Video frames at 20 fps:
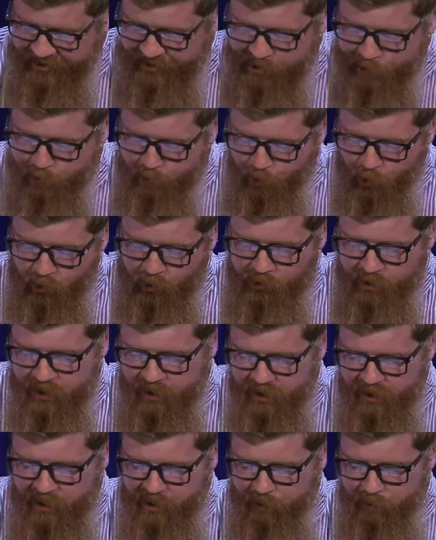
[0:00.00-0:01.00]
that is born to
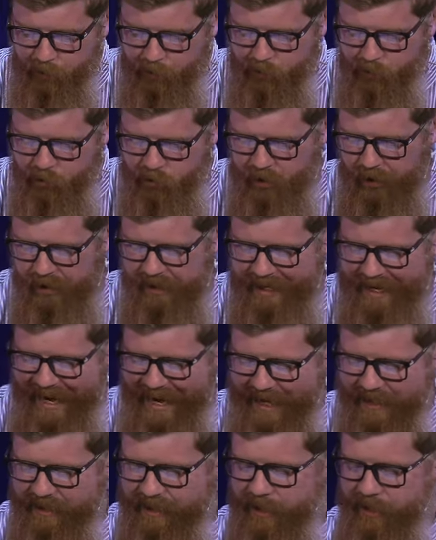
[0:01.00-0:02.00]
the Hebrews you shall
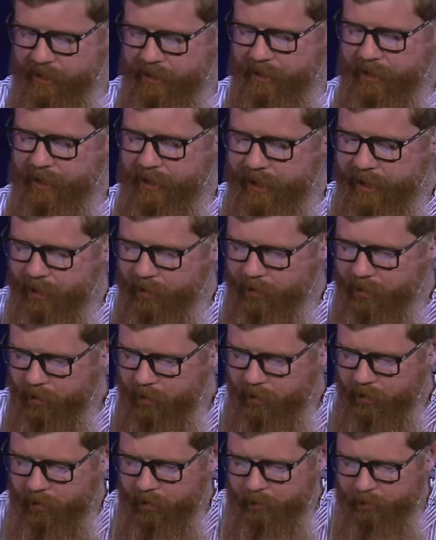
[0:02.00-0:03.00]
cast into the Nile,
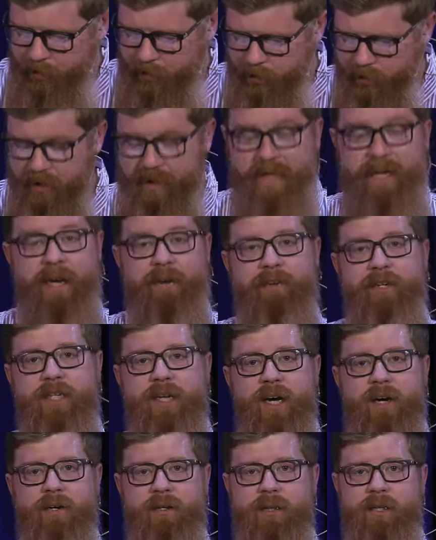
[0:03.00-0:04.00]
but you shall let every
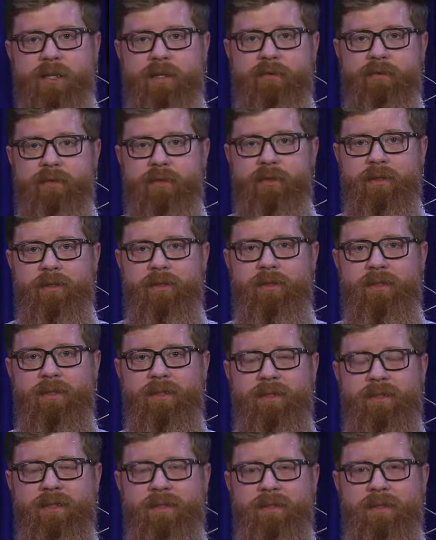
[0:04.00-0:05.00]
daughter live.
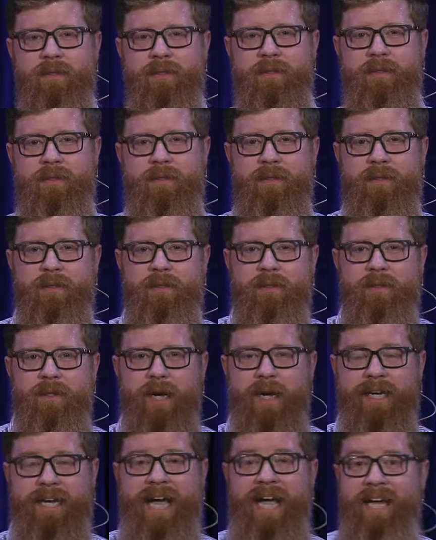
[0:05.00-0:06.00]

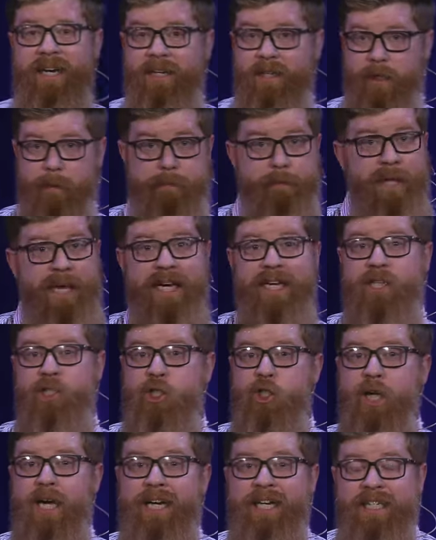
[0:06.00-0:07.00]
Again, the plan is
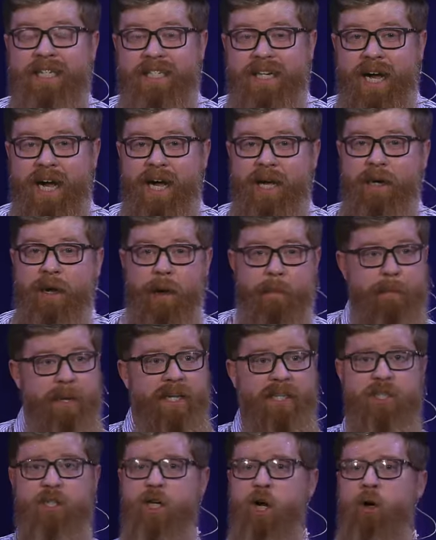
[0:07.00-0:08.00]
genocide, but
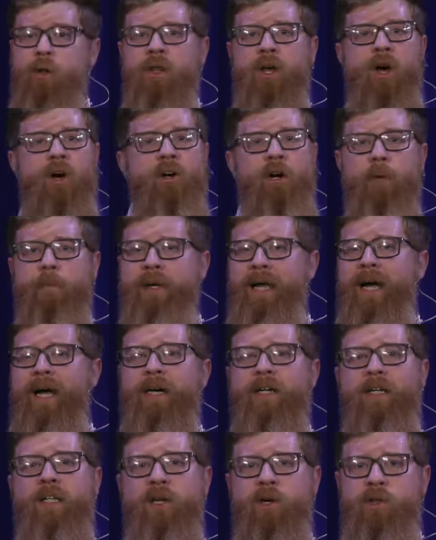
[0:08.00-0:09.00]
it's no longer
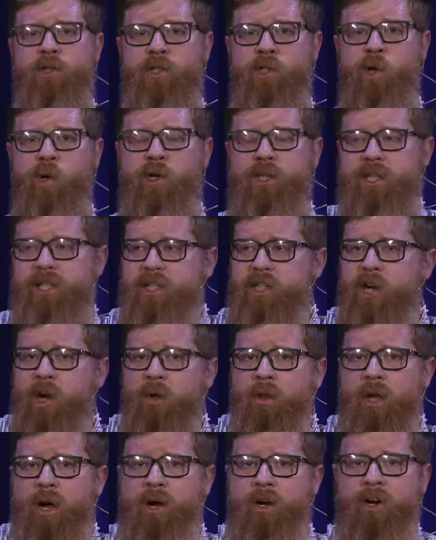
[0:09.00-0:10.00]
behind closed doors. It's no
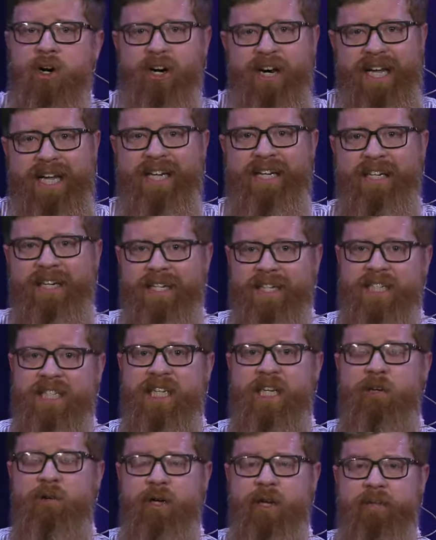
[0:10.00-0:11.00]
longer hidden and
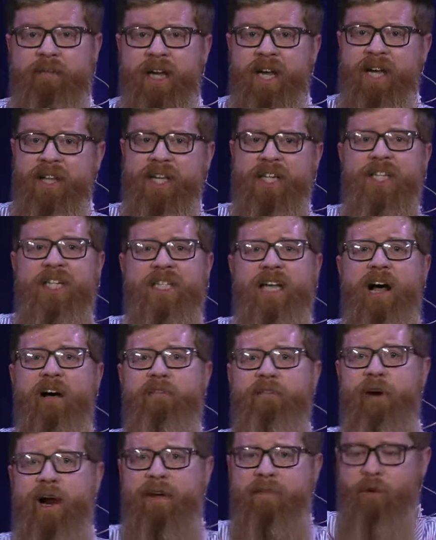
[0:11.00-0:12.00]
secretive. This is out
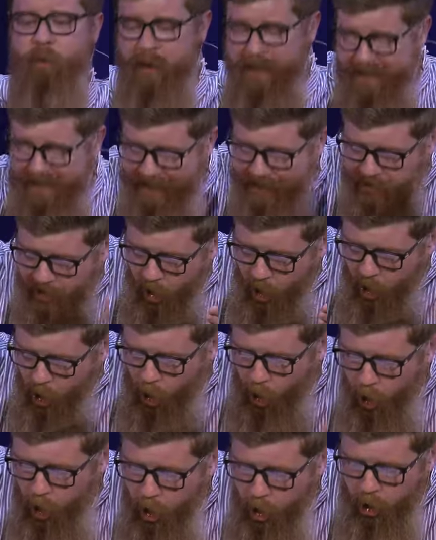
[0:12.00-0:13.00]
for everyone. It says,
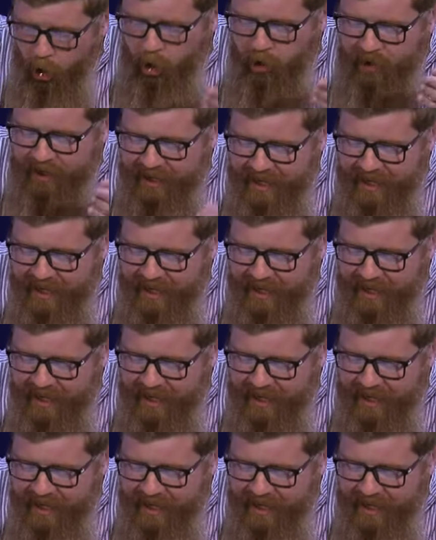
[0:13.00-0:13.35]
all